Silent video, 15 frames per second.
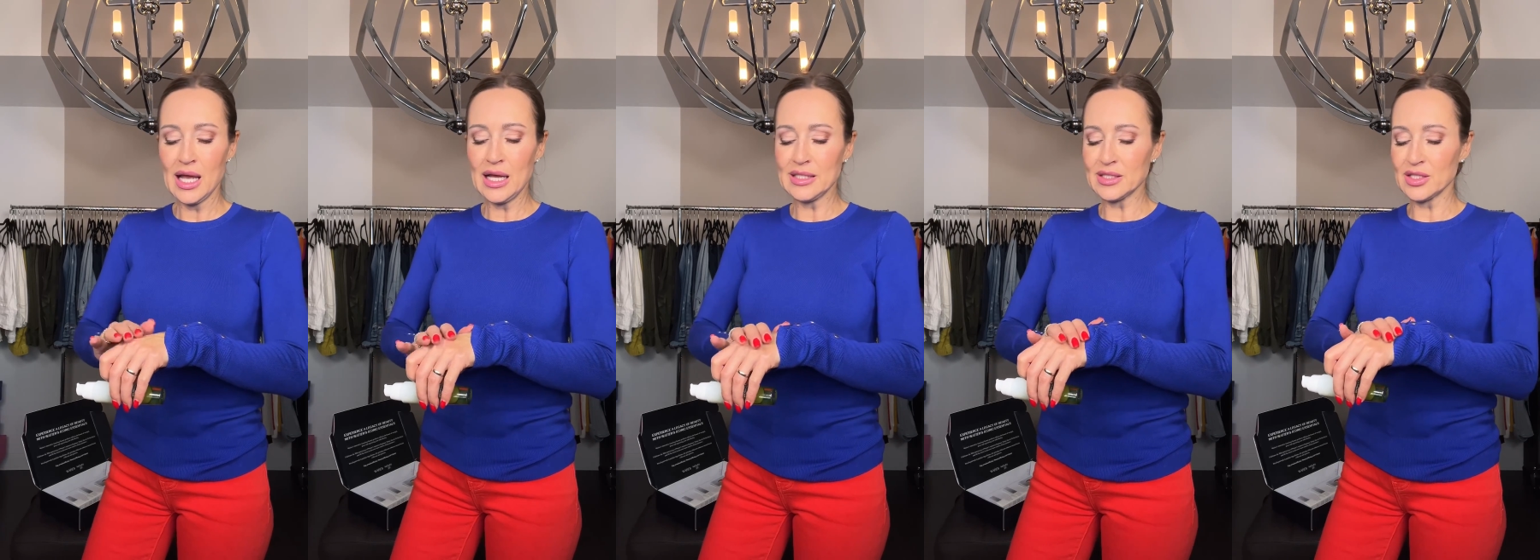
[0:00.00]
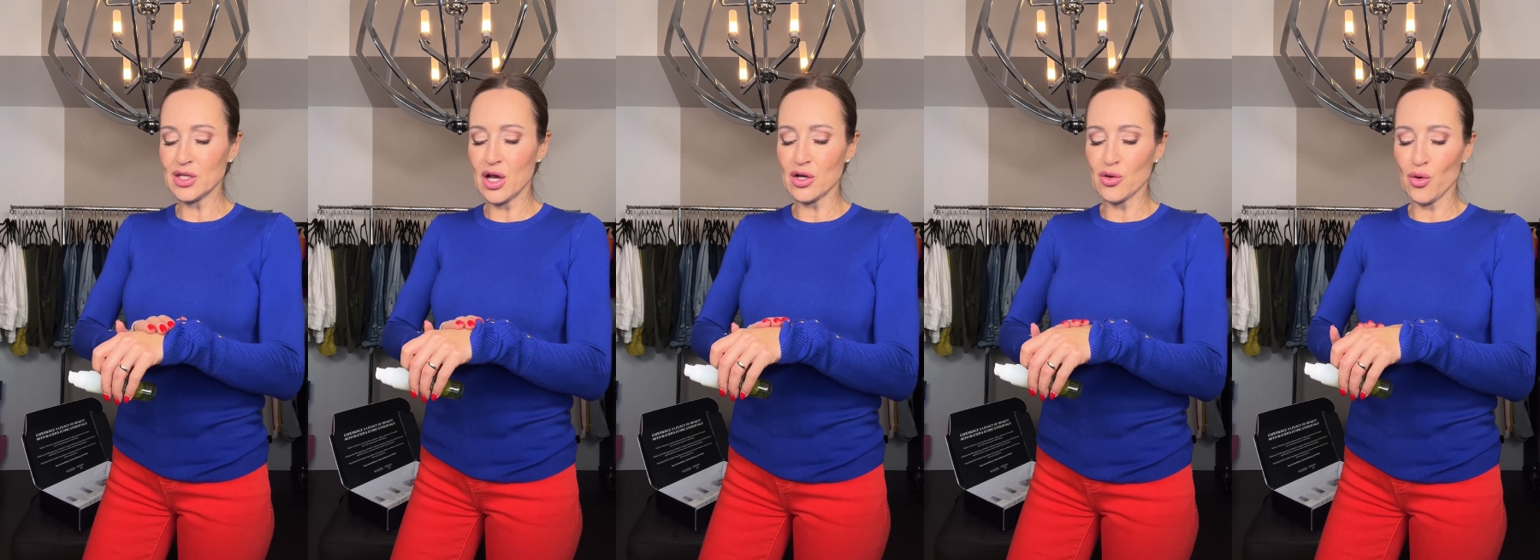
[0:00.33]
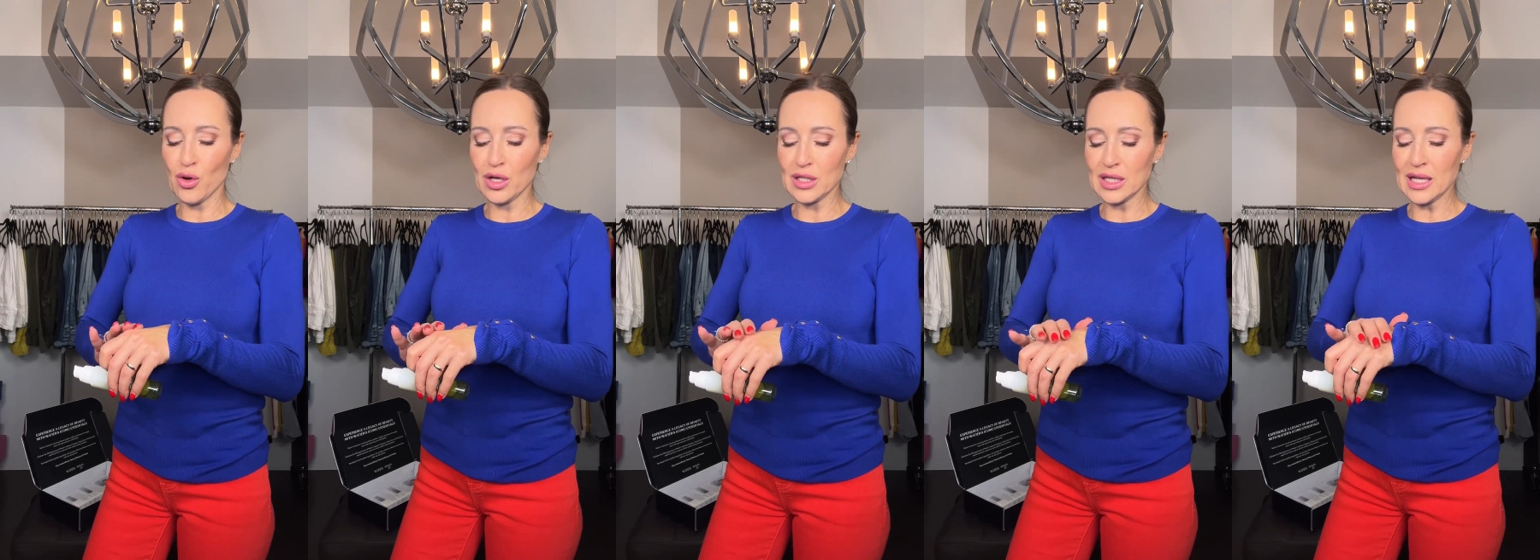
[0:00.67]
It's not
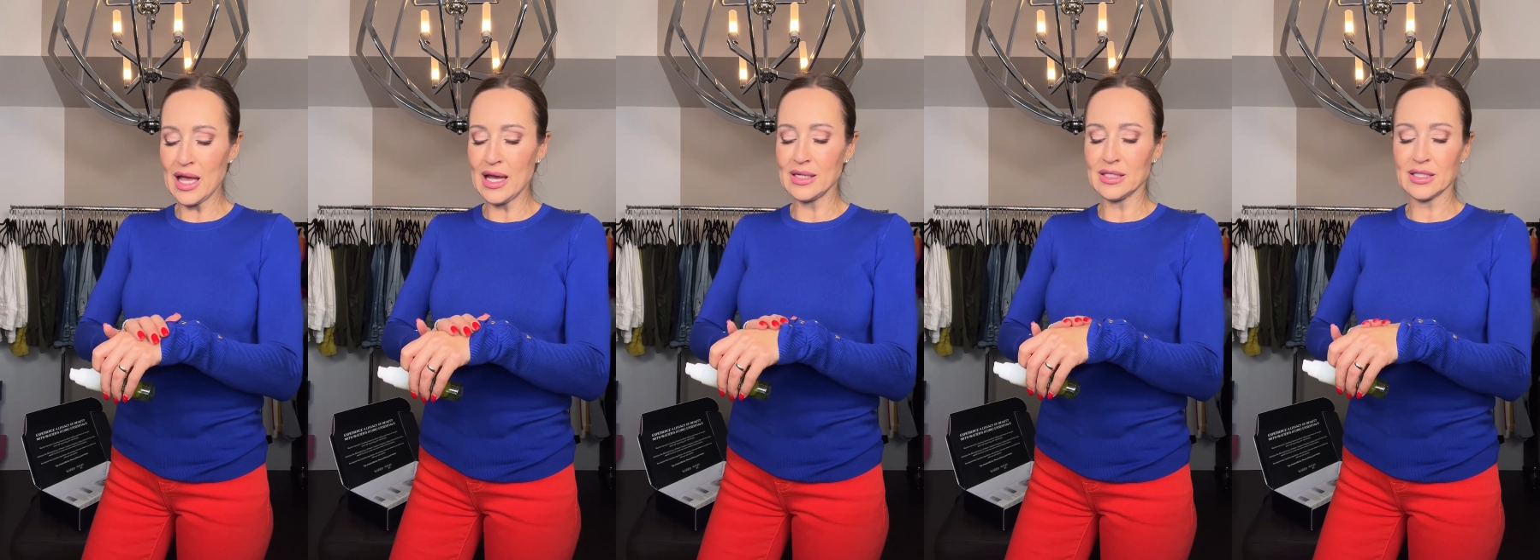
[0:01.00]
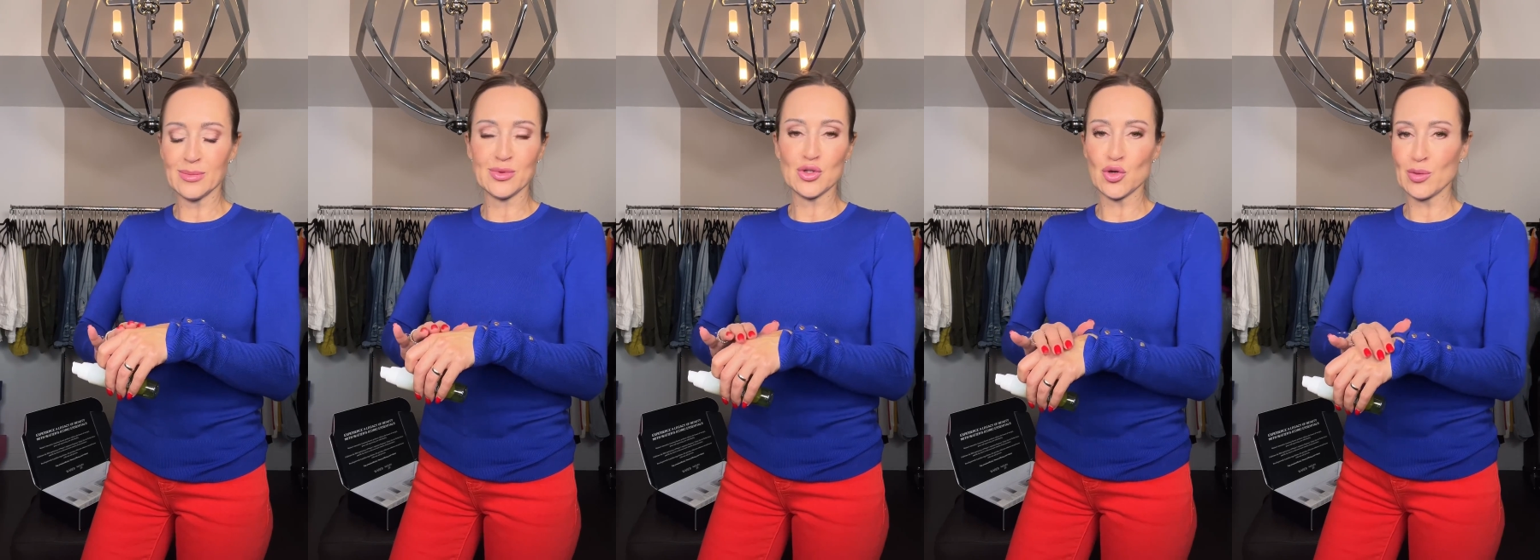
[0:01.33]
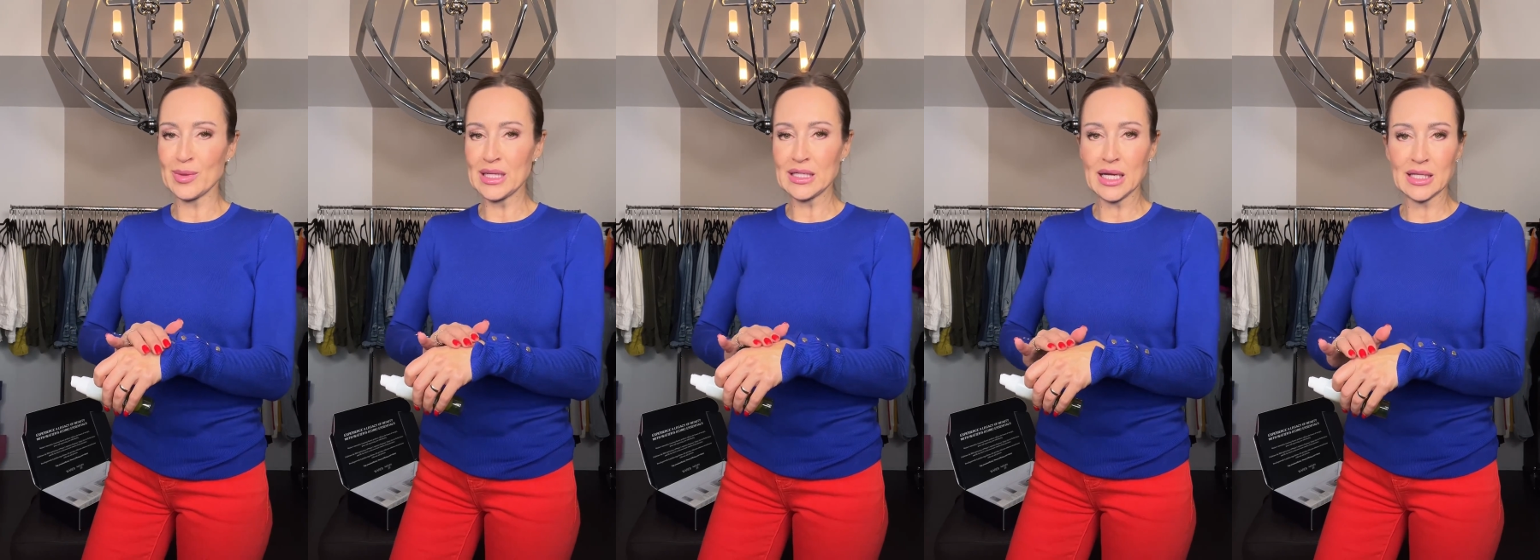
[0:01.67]
oily and it's
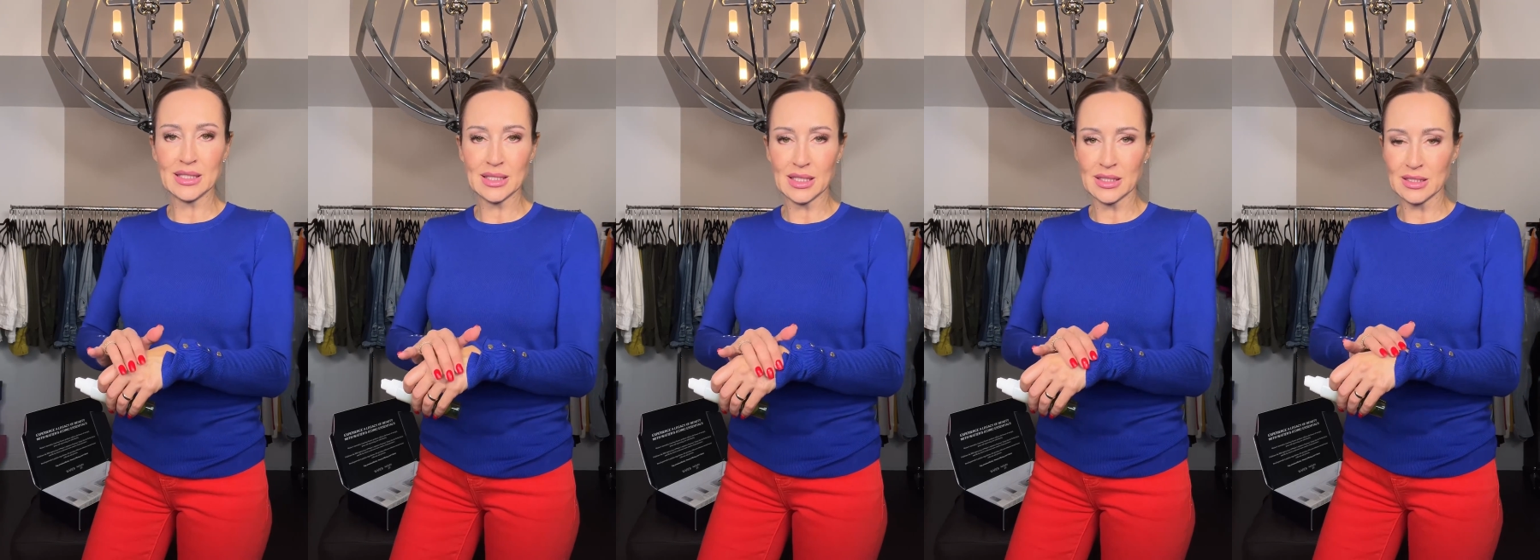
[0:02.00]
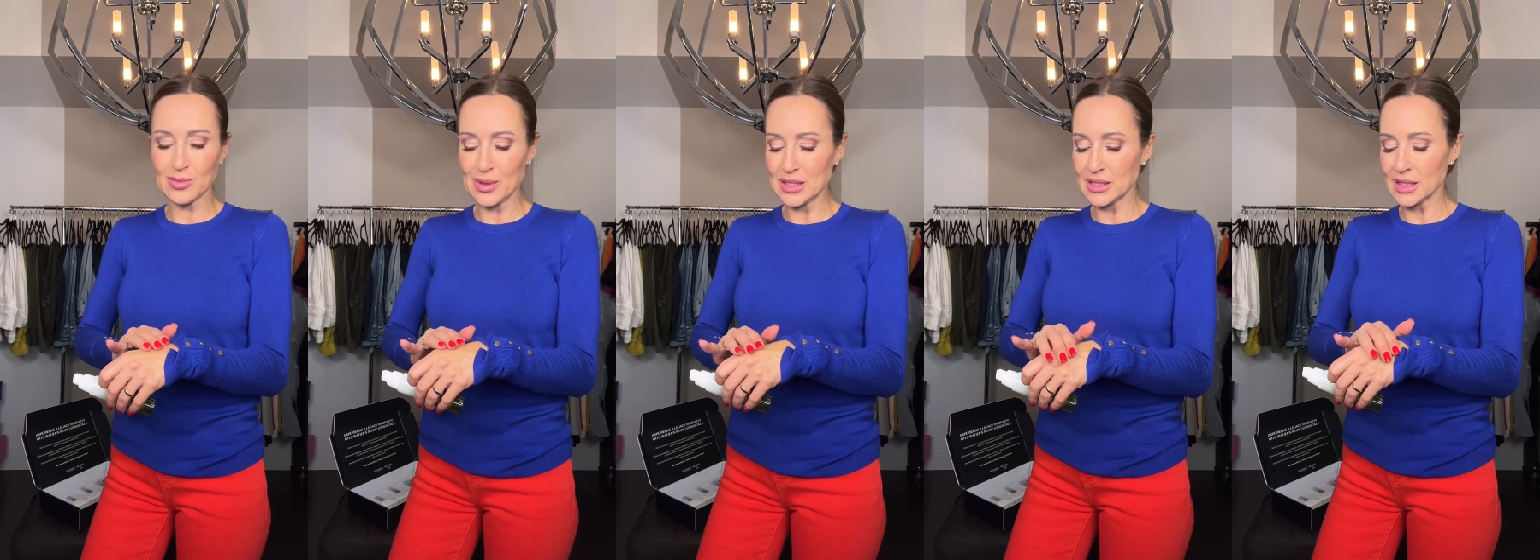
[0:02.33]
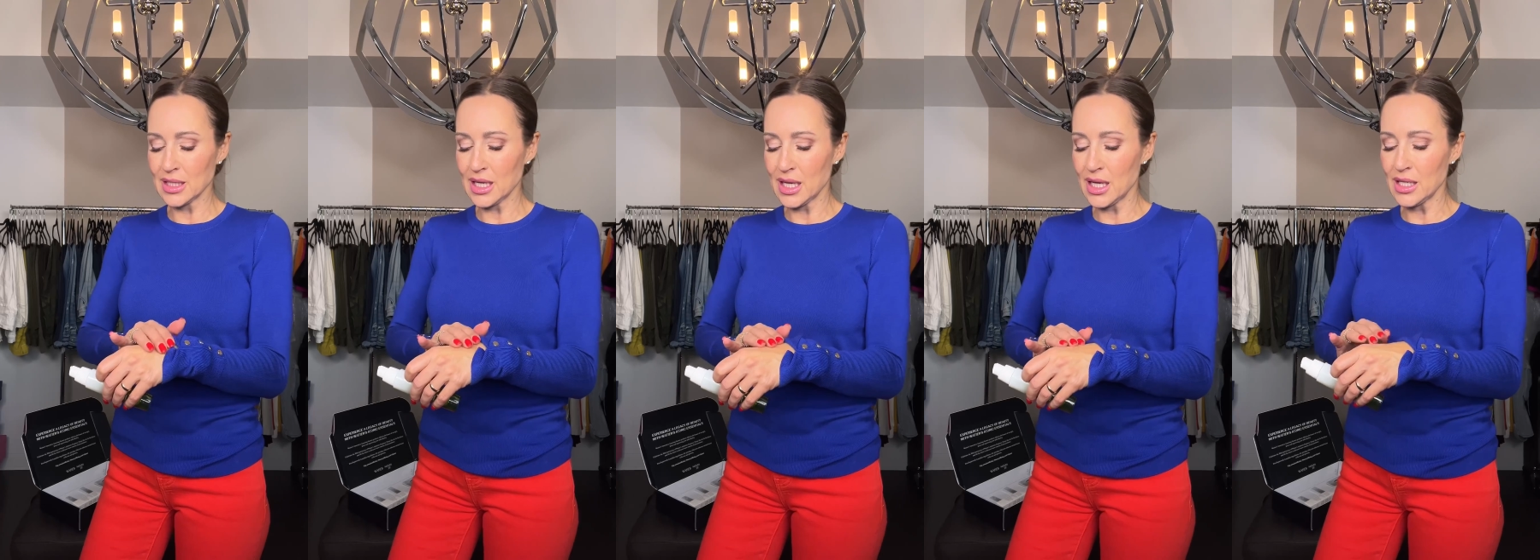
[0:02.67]
absorbing nicely into my
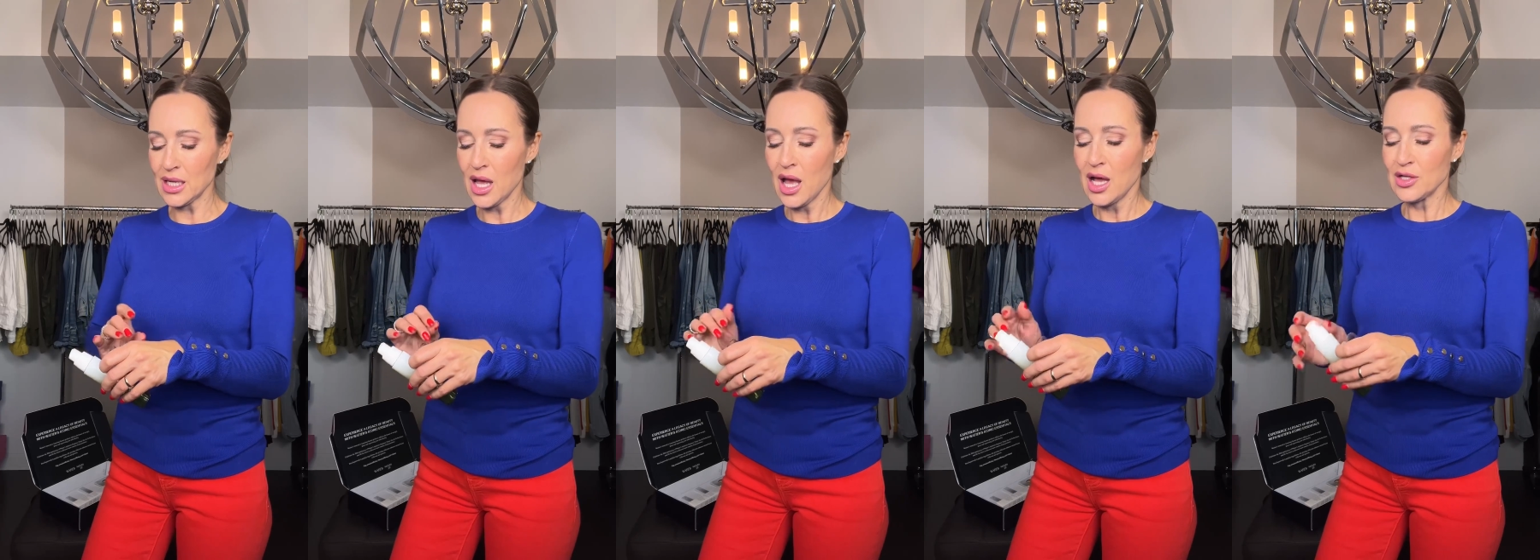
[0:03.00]
skin.